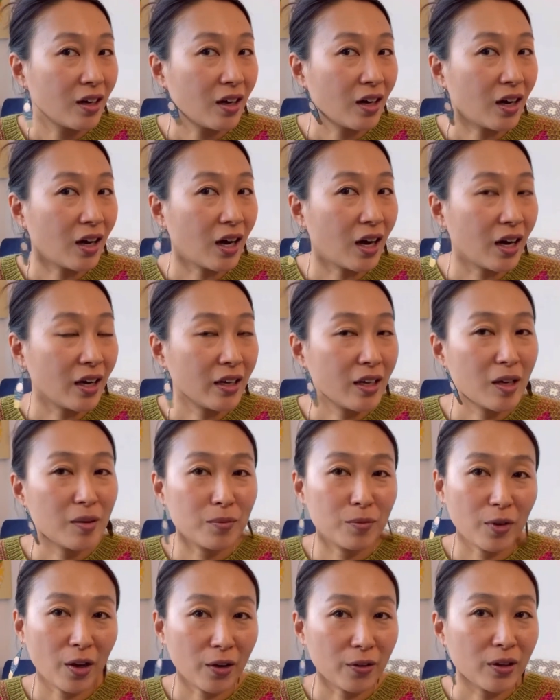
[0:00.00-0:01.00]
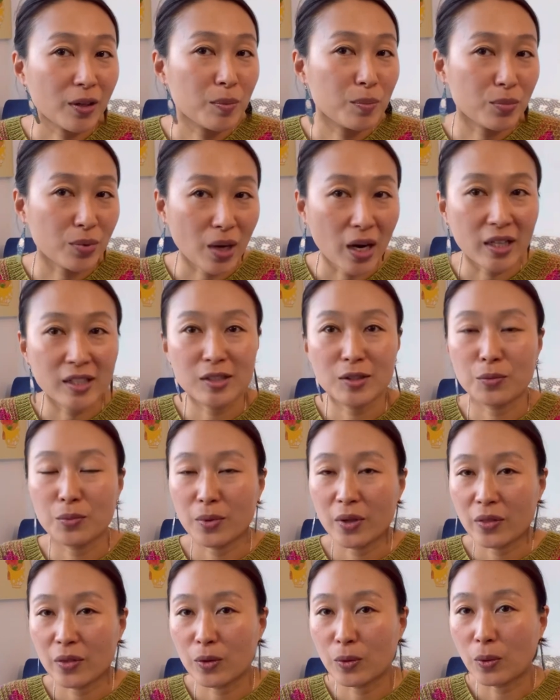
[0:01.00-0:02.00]
I am very impressed
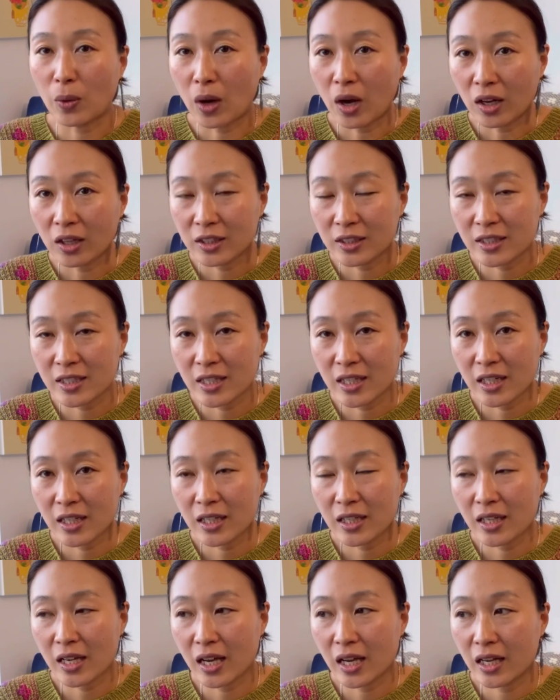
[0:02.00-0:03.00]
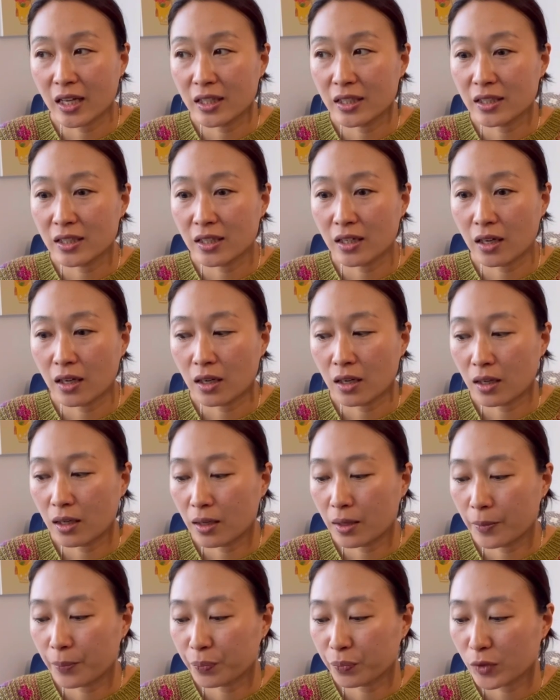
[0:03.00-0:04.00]
with the quality, and
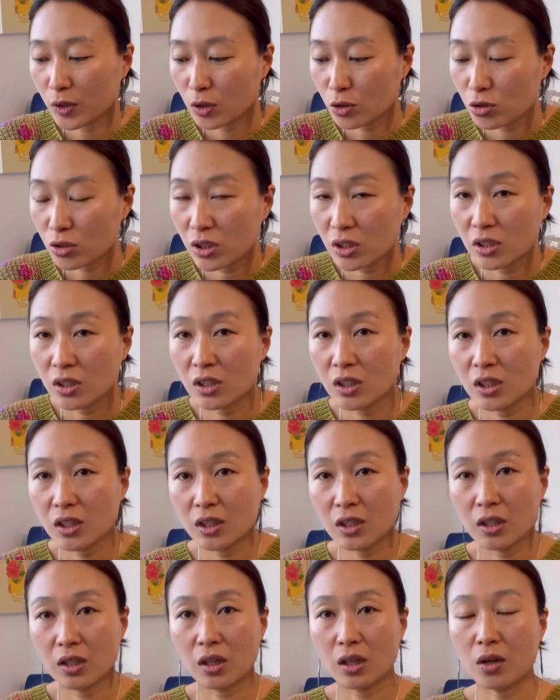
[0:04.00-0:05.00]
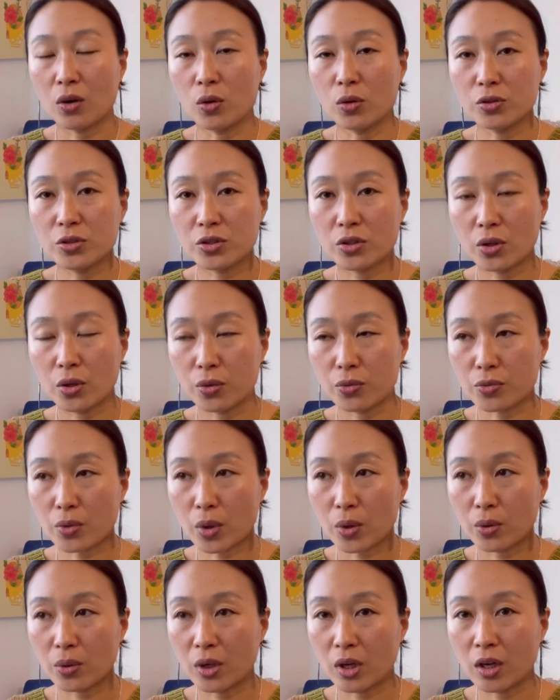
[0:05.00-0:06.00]
she also
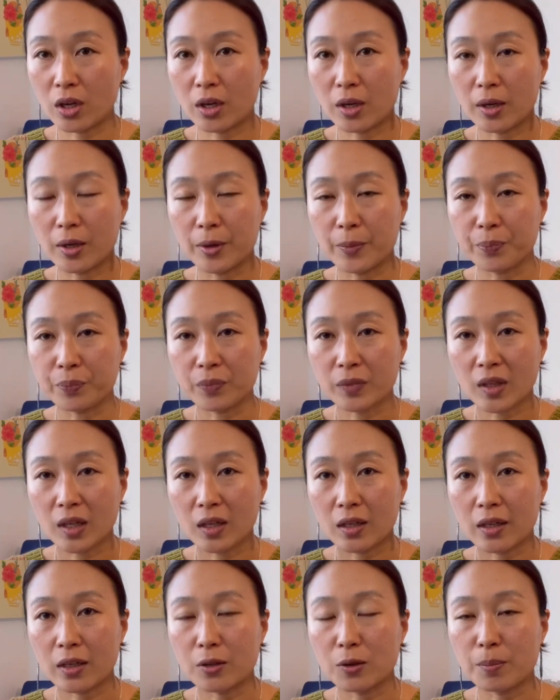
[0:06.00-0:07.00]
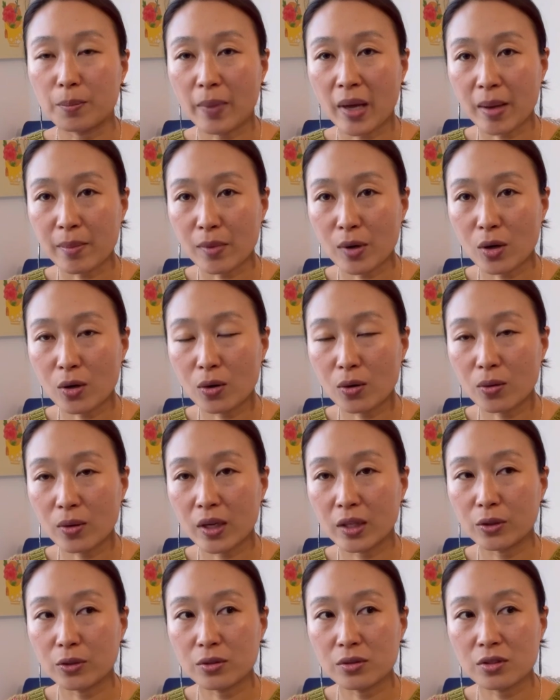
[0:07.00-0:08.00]
wrote a little memo
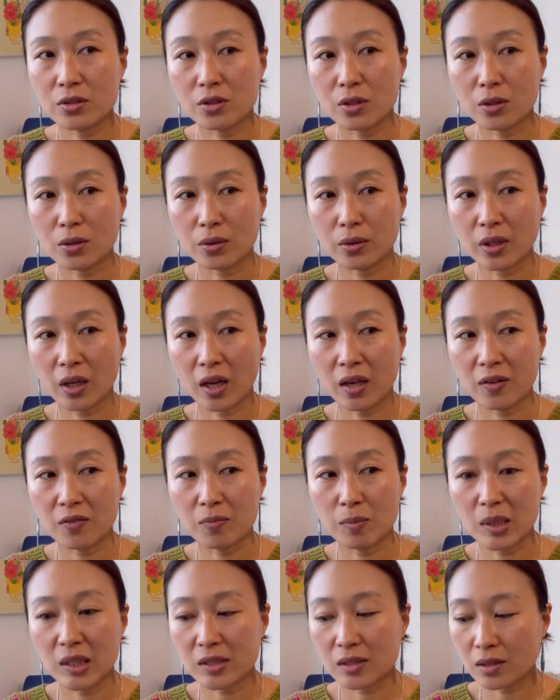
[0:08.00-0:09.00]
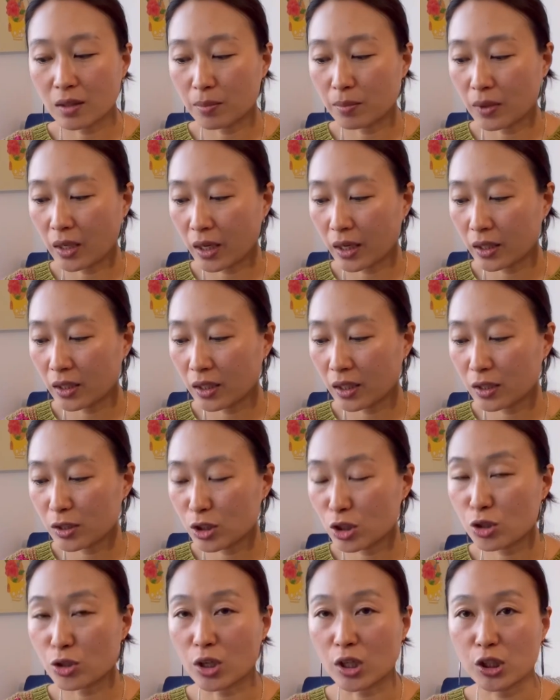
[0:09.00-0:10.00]
and also gave me some like
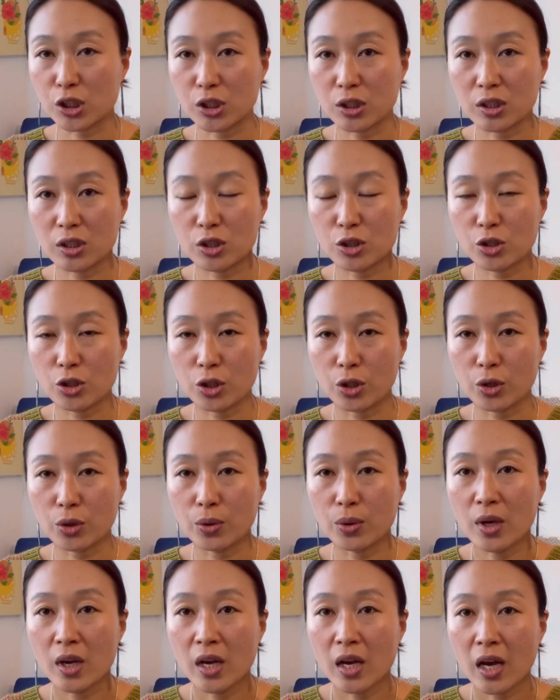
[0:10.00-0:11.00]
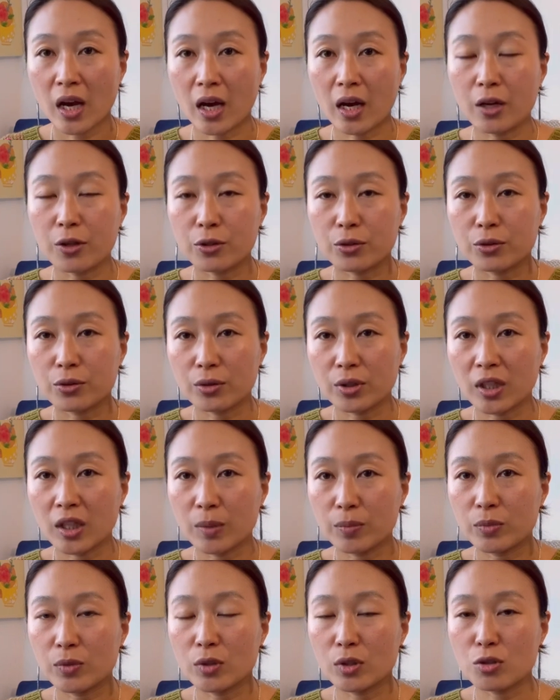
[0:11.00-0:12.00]
instructions to how to
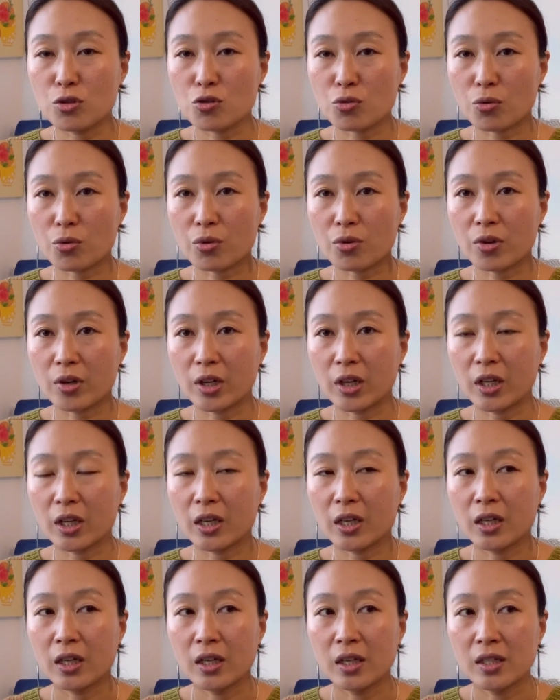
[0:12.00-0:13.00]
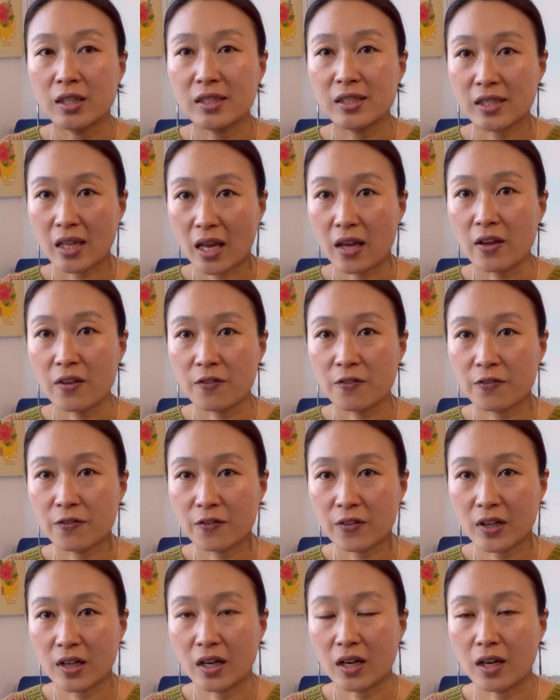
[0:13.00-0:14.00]
keep the jewelry
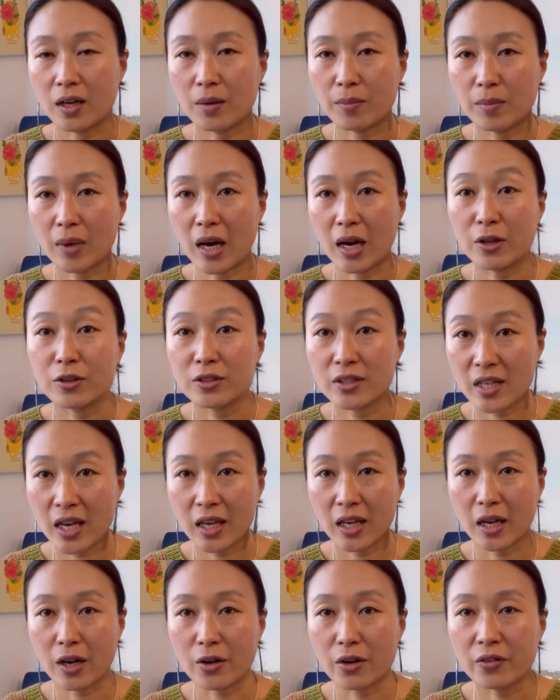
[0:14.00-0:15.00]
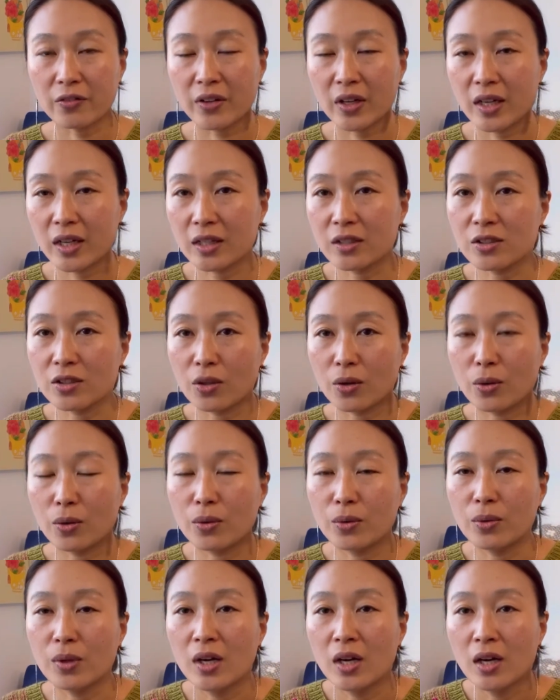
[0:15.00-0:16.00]
safe, how to take care of it. So